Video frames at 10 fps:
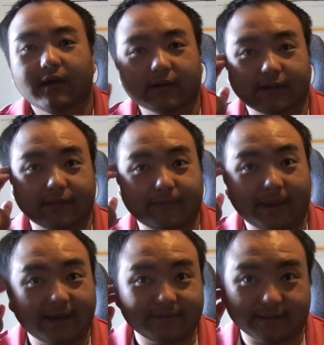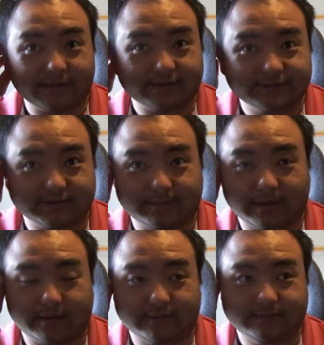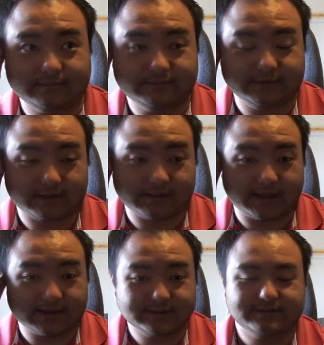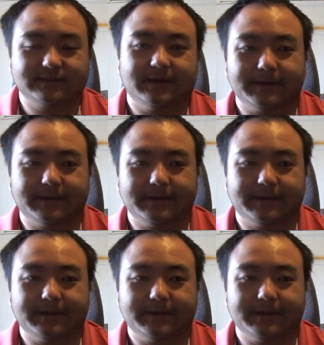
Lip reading: Okay, the bad things about the class.